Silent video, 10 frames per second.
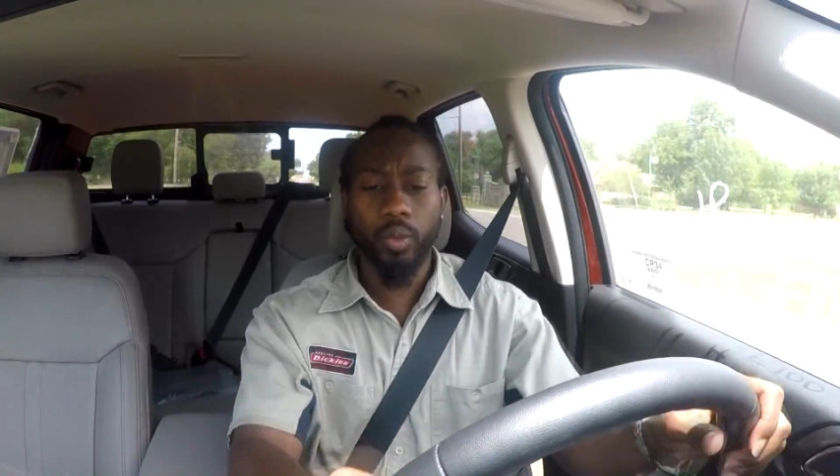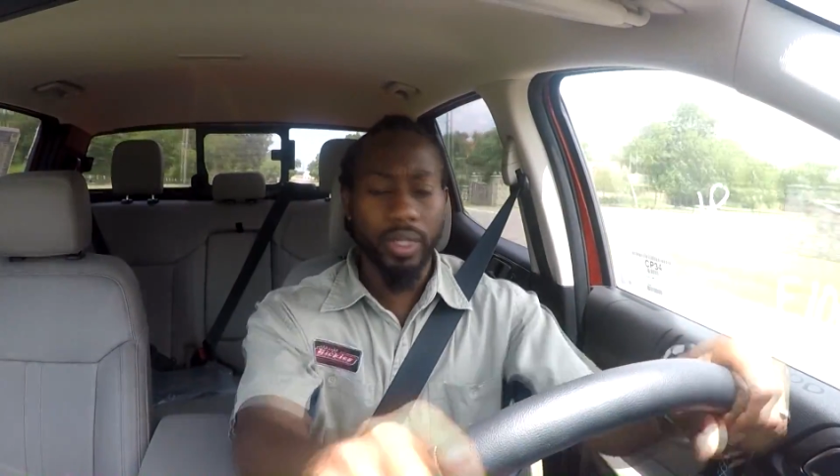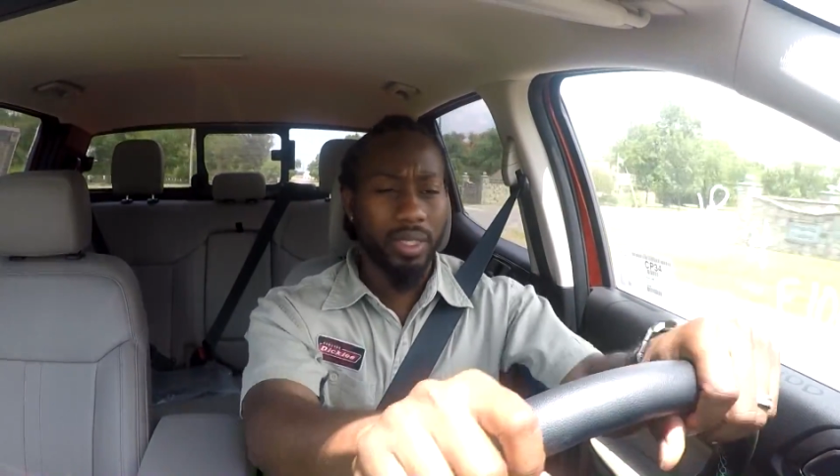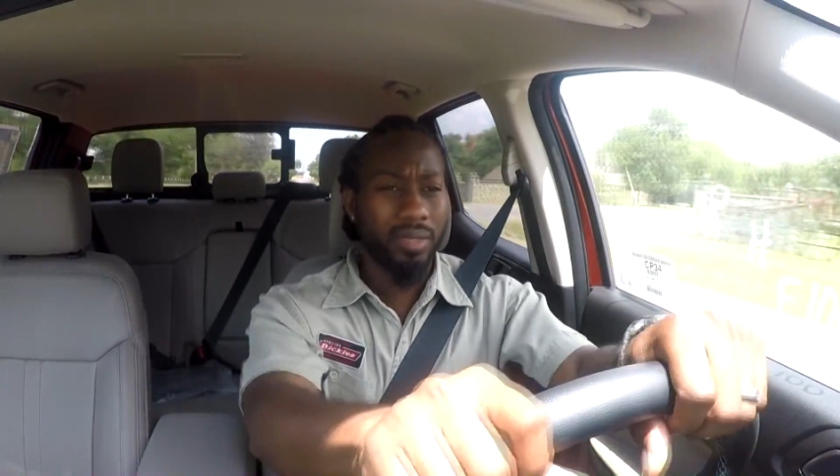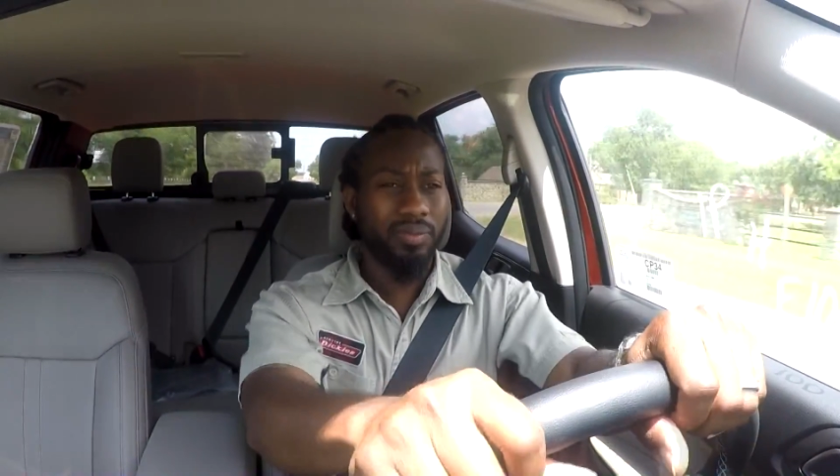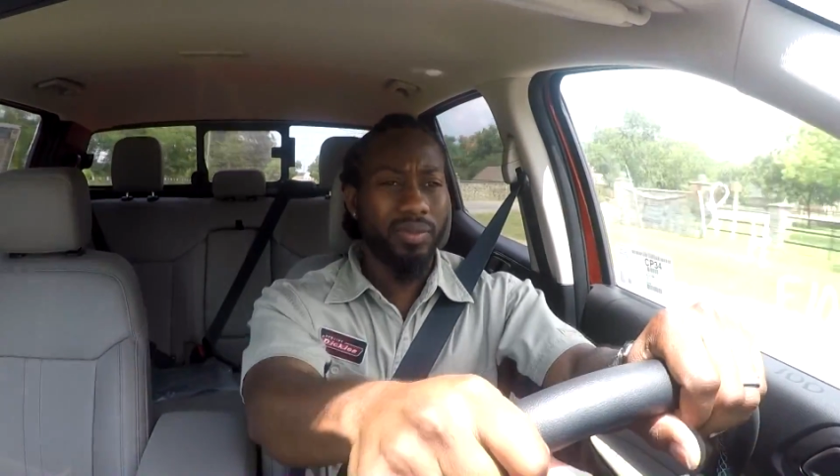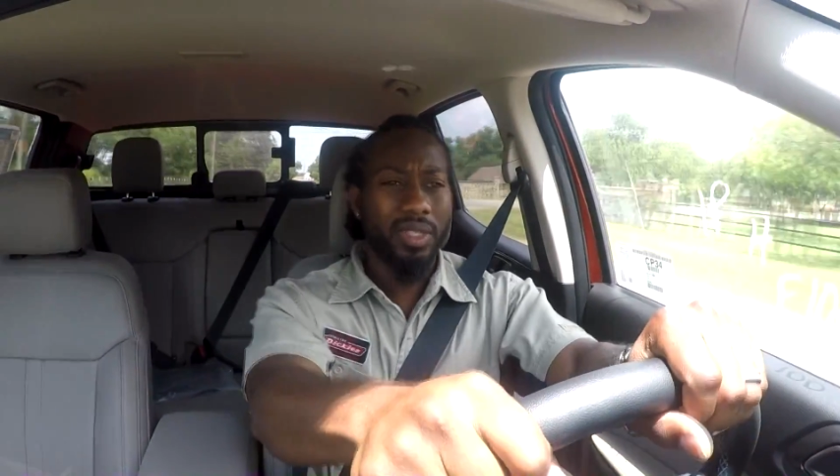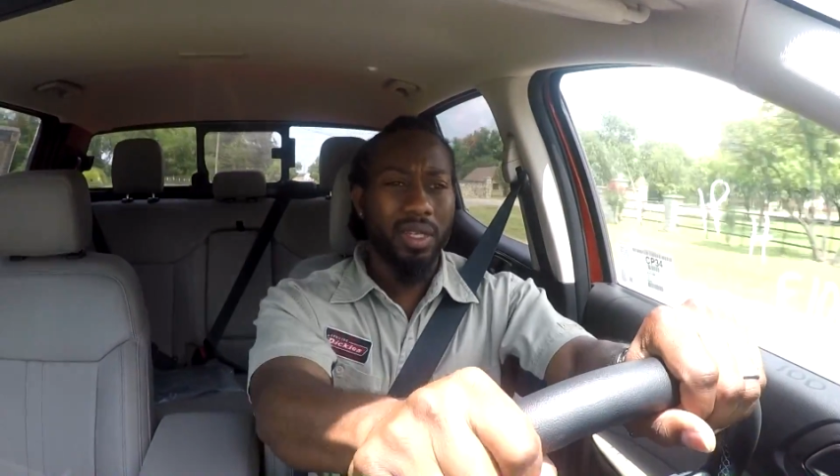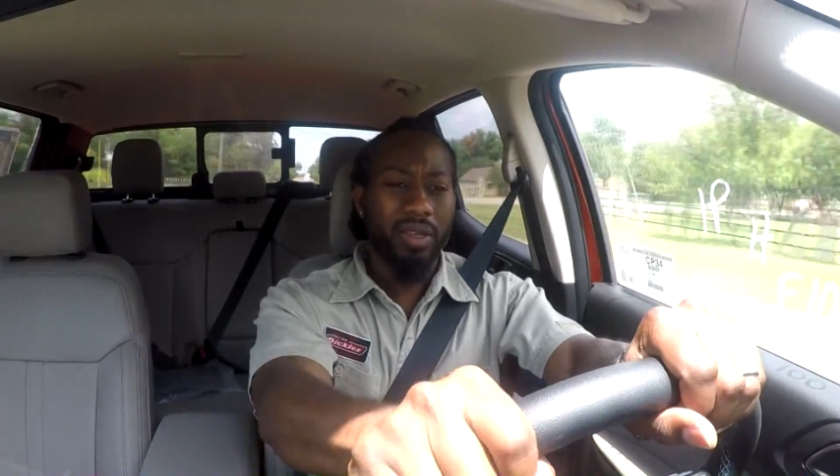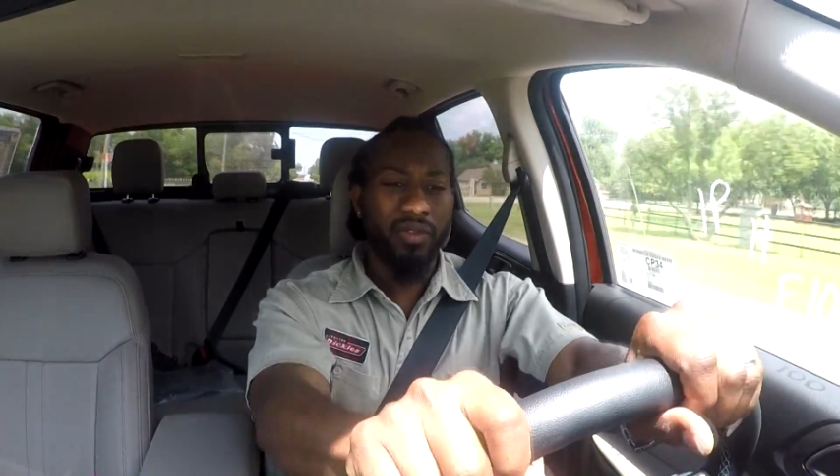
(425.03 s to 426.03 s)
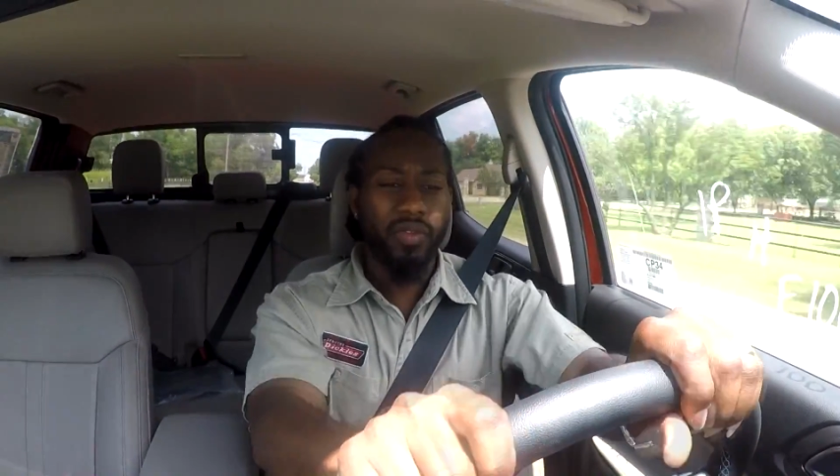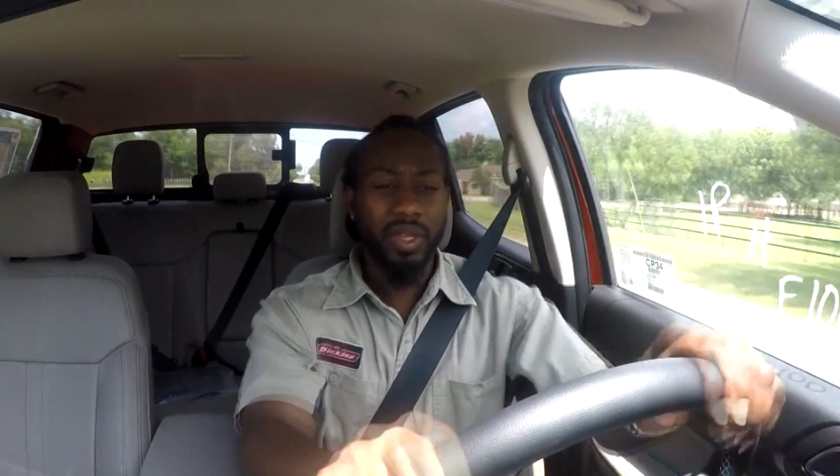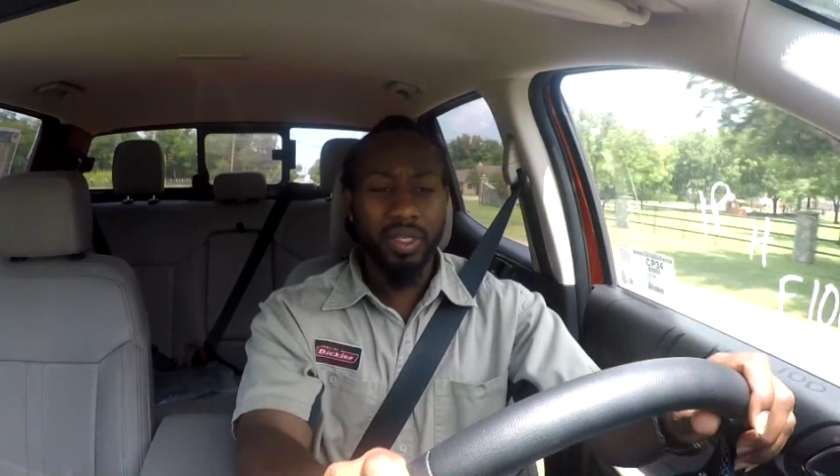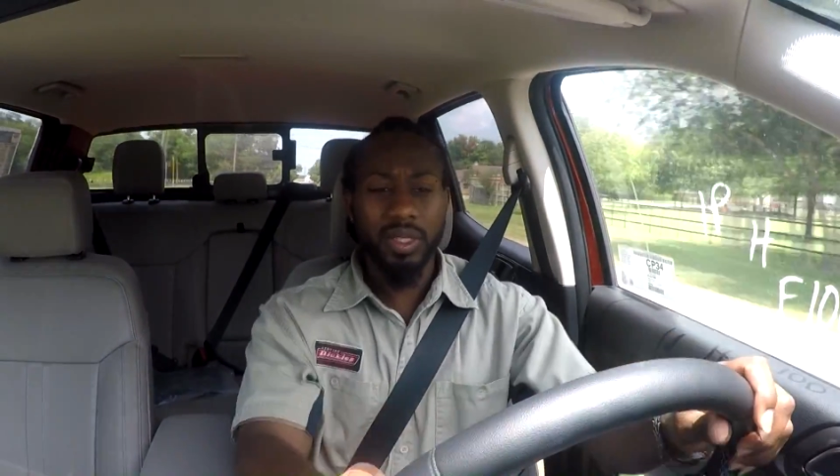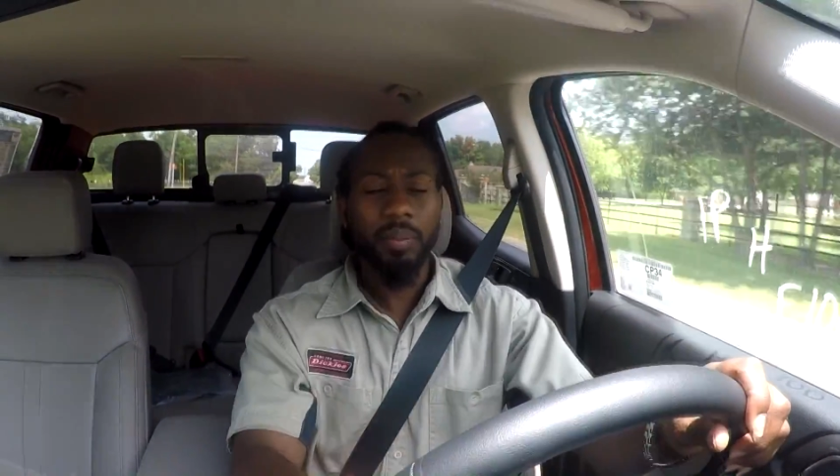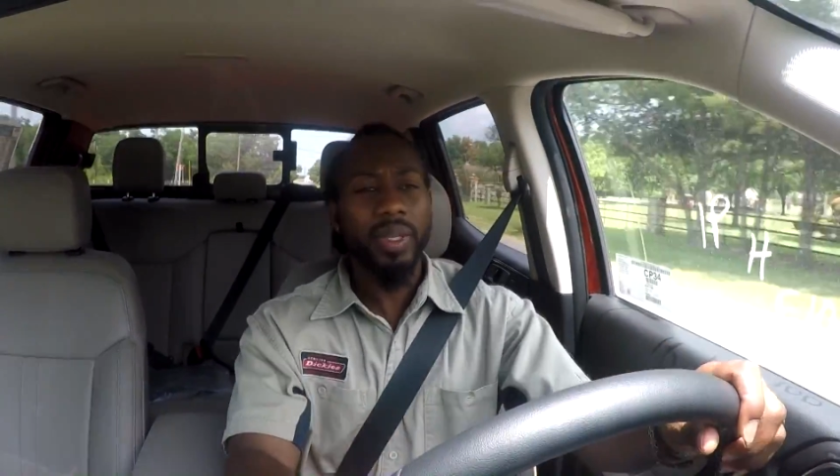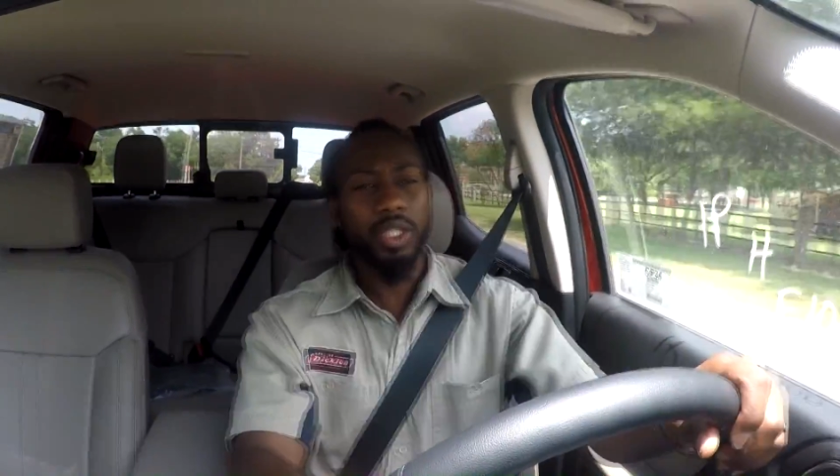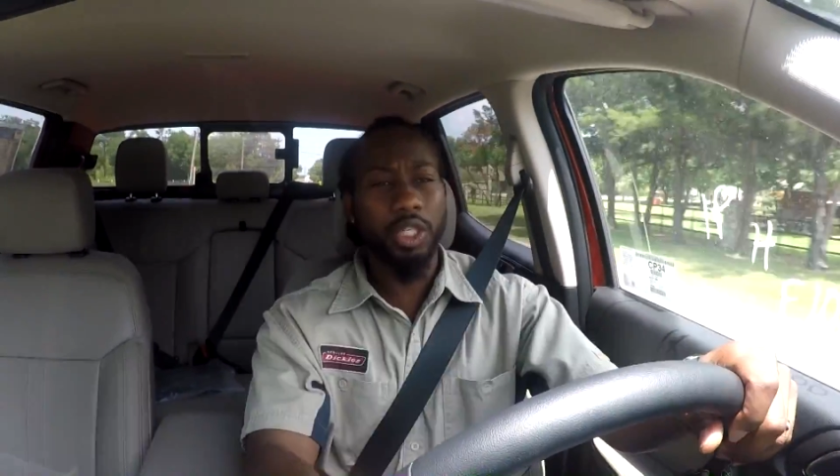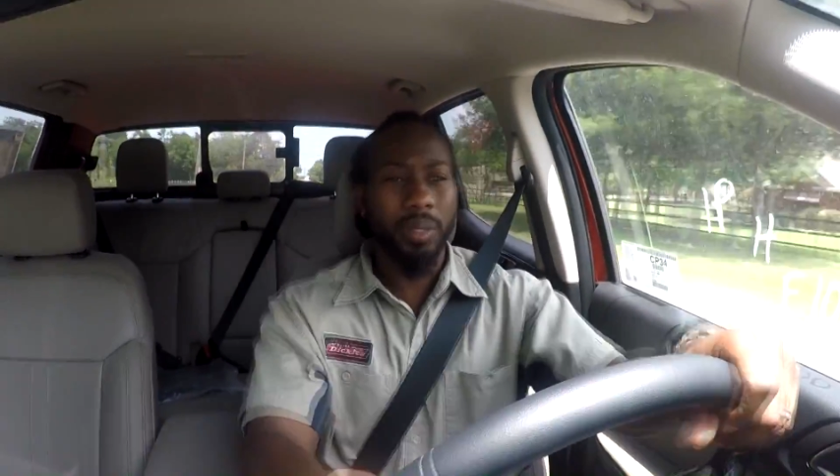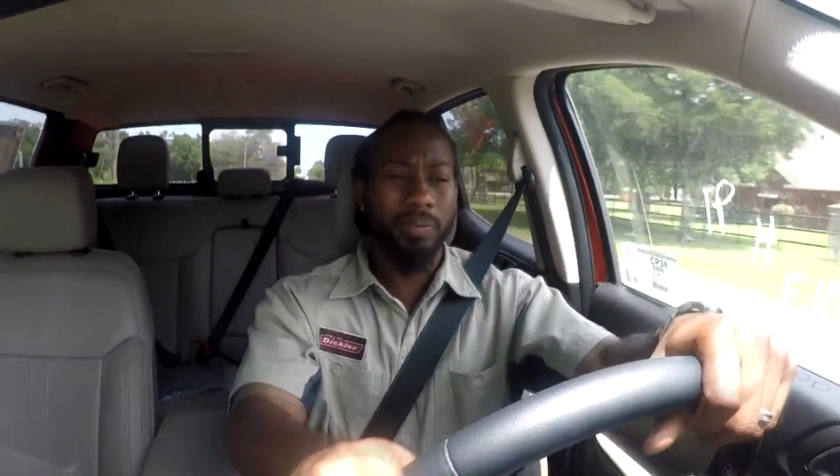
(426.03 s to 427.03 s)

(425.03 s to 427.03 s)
wheel feels a bit cheap.